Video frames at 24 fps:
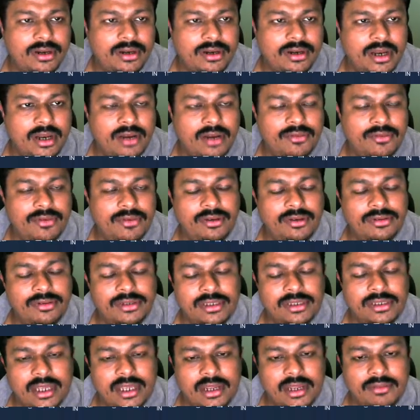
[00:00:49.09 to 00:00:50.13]
and when you
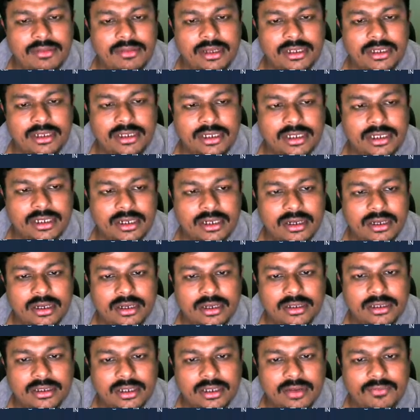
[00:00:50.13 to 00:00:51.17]
save the
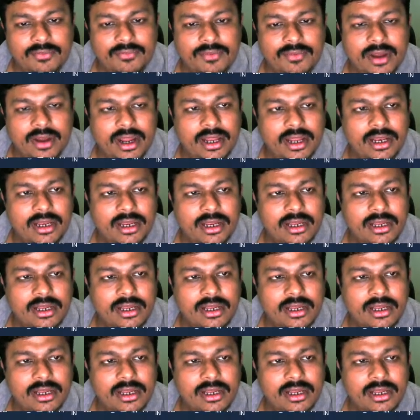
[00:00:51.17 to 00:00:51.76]
shape file,